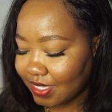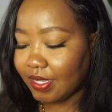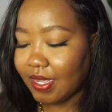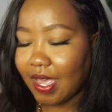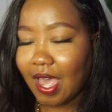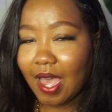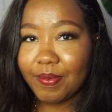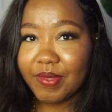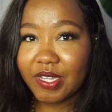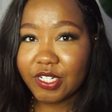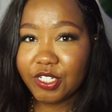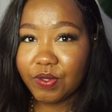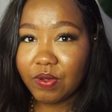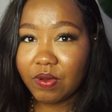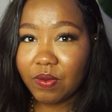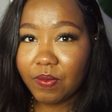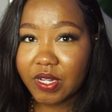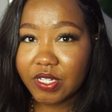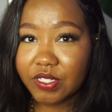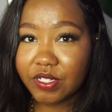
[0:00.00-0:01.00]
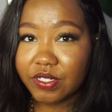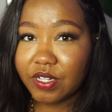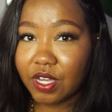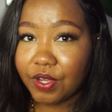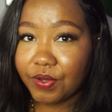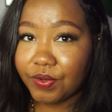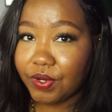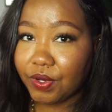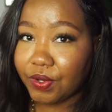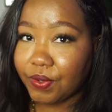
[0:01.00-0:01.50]
The app that you will want to
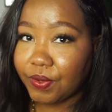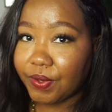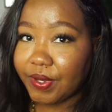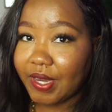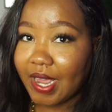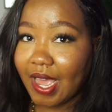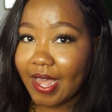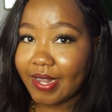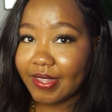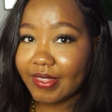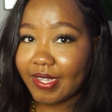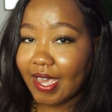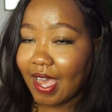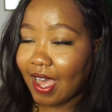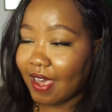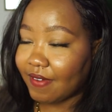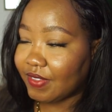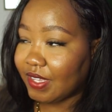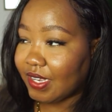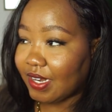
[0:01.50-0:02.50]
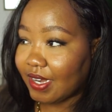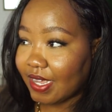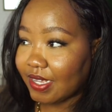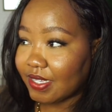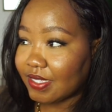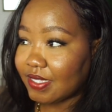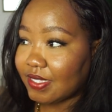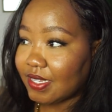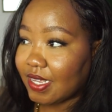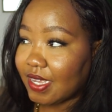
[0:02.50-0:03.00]
download, and they have the
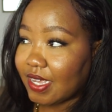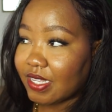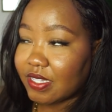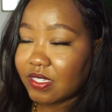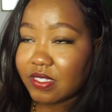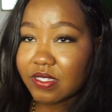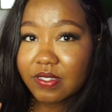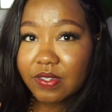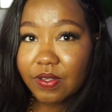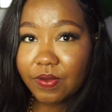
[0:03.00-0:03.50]
links to it